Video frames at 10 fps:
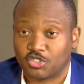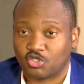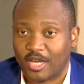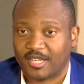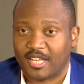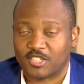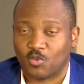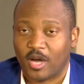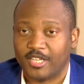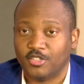just joined
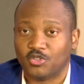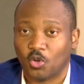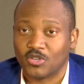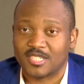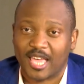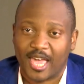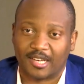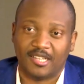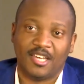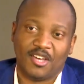us, we are in
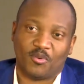Toseng,